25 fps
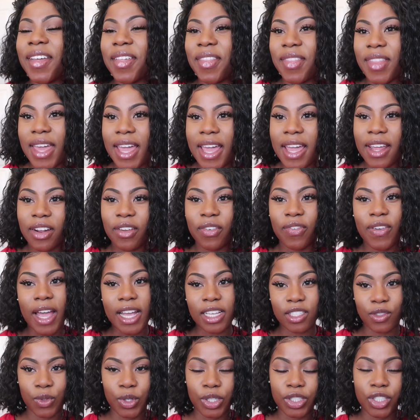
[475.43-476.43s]
Then
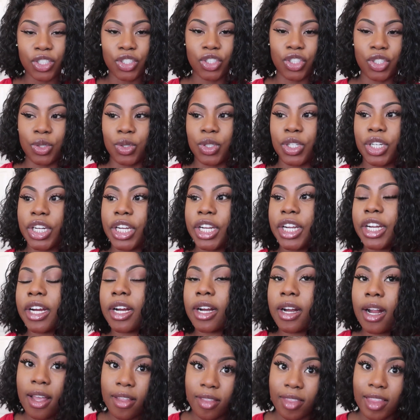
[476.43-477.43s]
fast forward to junior year,